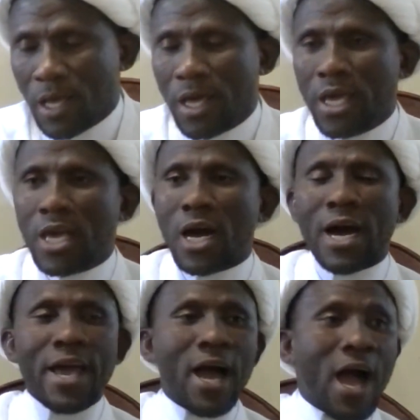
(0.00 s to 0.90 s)
Here,
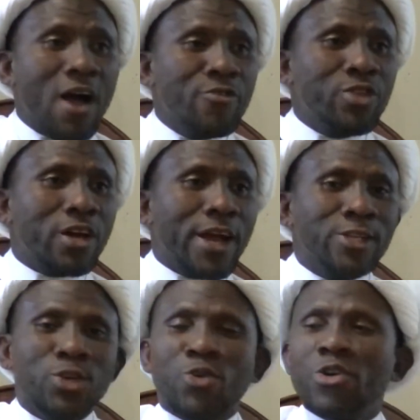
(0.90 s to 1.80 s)
I have the
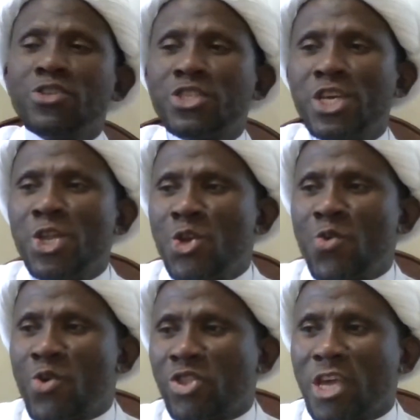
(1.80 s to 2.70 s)
right to continue
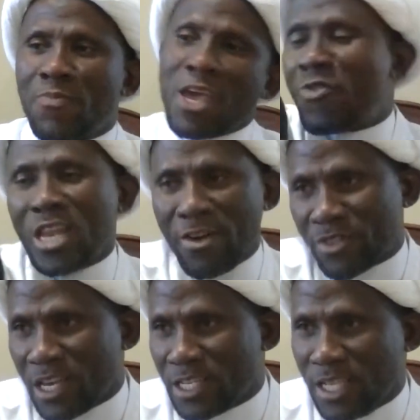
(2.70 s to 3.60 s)
with him even
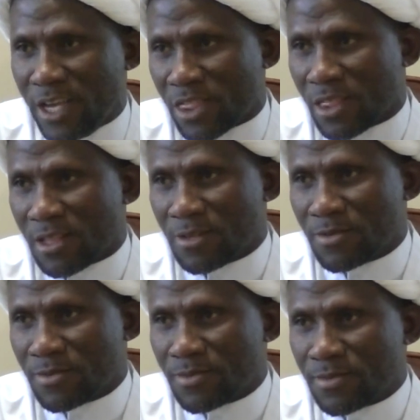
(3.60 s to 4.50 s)
after his death.
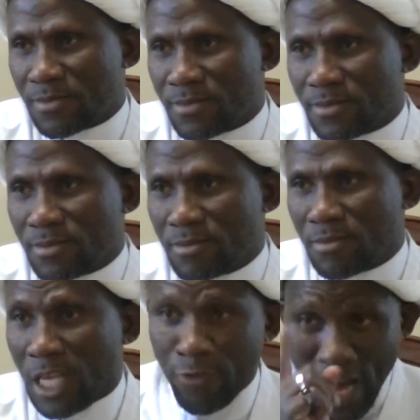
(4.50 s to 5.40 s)

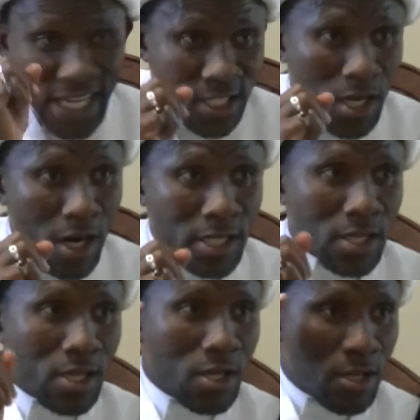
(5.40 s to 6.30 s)
If I
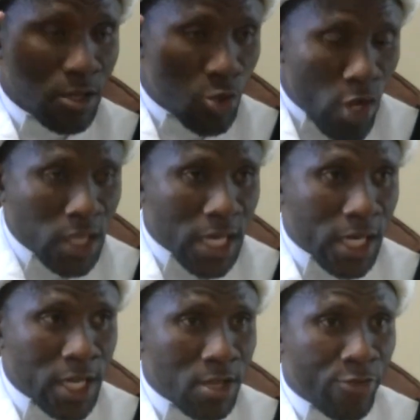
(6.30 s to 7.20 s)
start doing
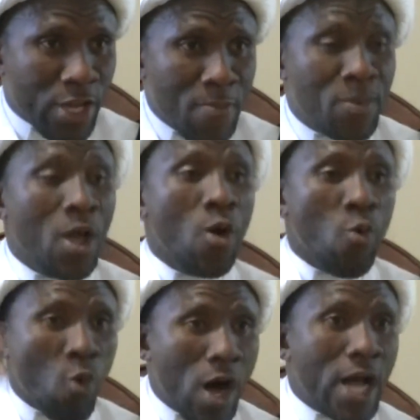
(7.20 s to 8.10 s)
taqlid of him
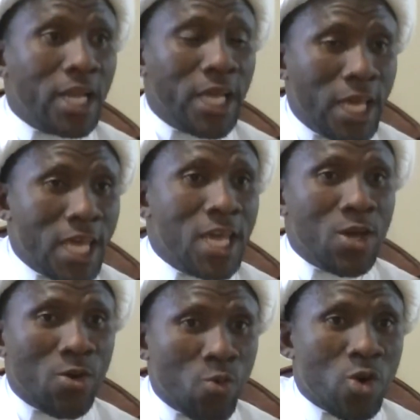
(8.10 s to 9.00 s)
while
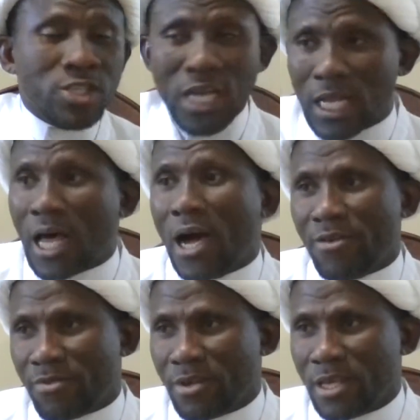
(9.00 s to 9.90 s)
he was
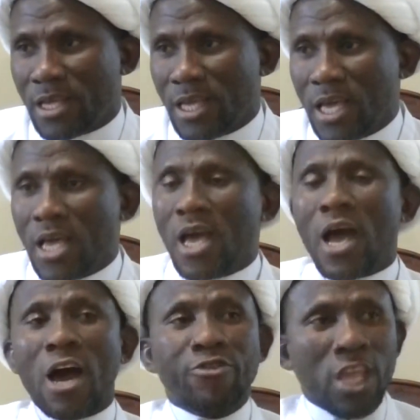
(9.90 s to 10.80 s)
alive,
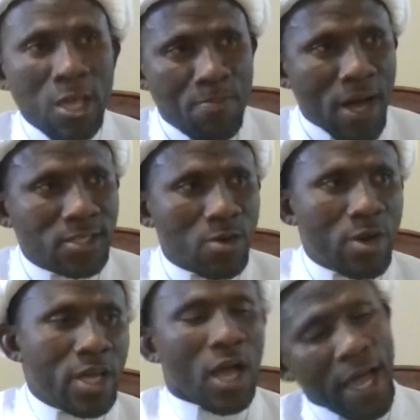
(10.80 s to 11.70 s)
after he passed
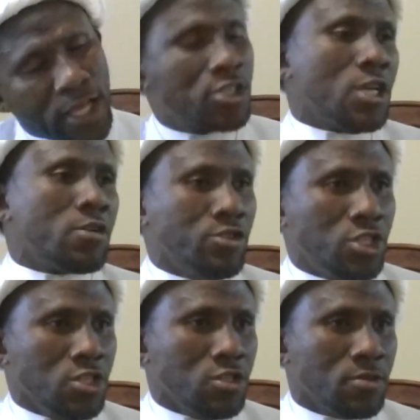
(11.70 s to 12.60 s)
away, I can still
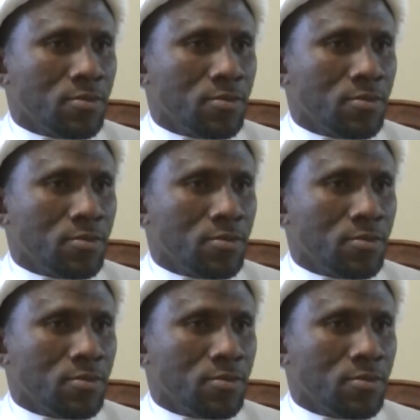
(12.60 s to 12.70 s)
continue.